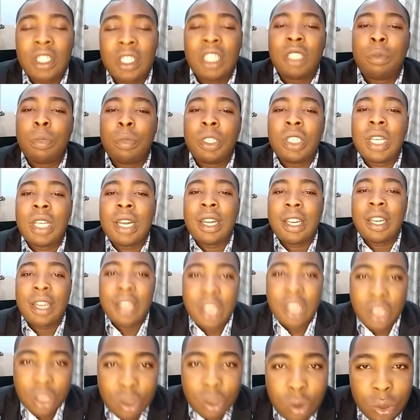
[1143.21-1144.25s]
especially the
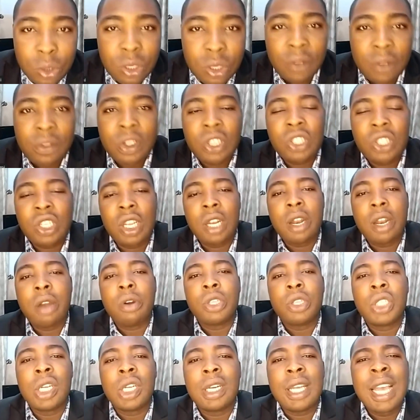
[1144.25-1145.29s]
youth of this
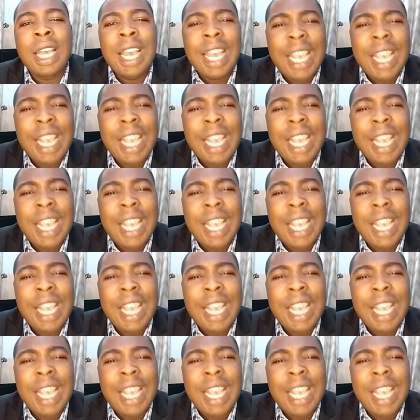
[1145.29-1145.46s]
generation,